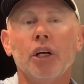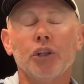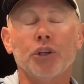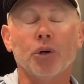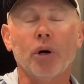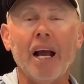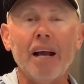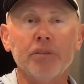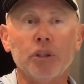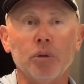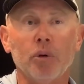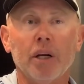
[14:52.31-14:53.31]
you're going to have
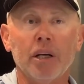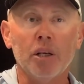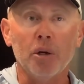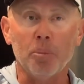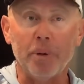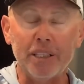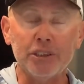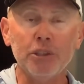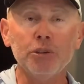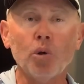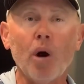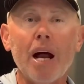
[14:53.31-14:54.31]
to be a
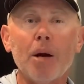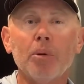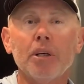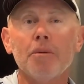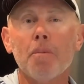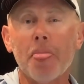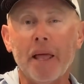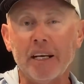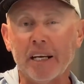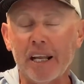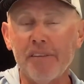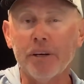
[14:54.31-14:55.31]
subscriber, and
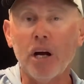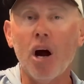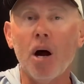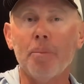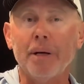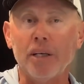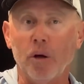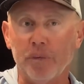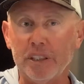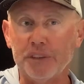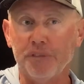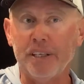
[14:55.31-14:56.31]
leave a comment on
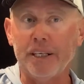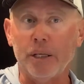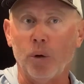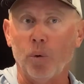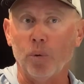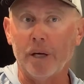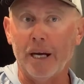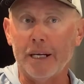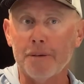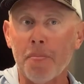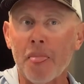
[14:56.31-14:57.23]
this video, okay?